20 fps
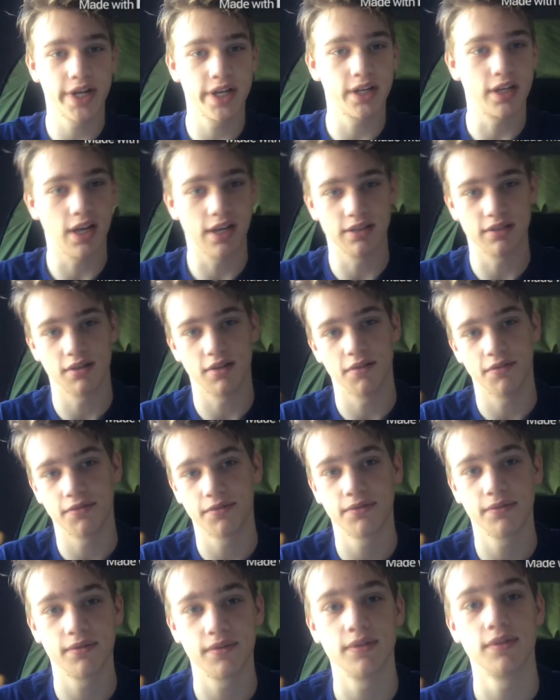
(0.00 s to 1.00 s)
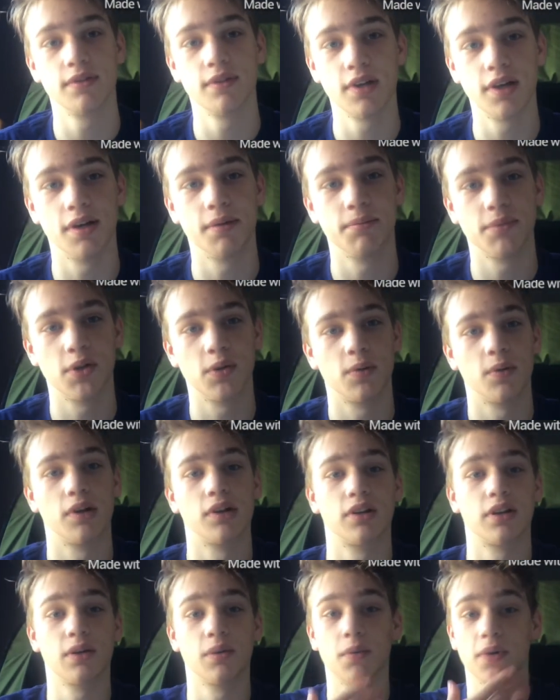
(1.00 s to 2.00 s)
in case if um, you were
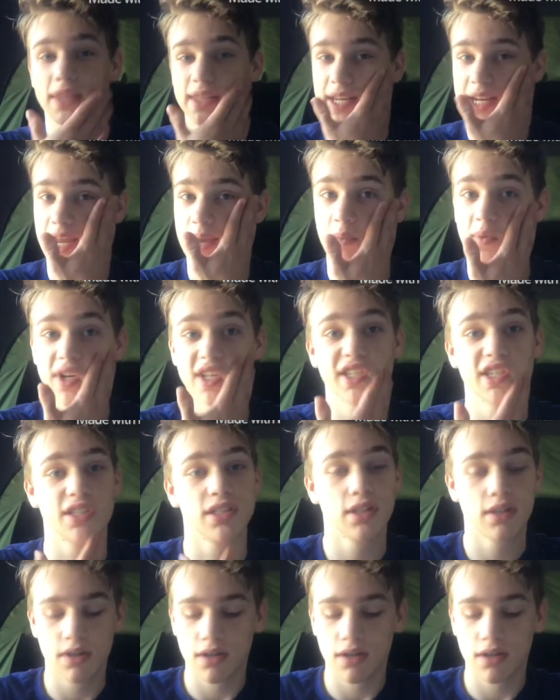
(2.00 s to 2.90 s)
wondering what the name was,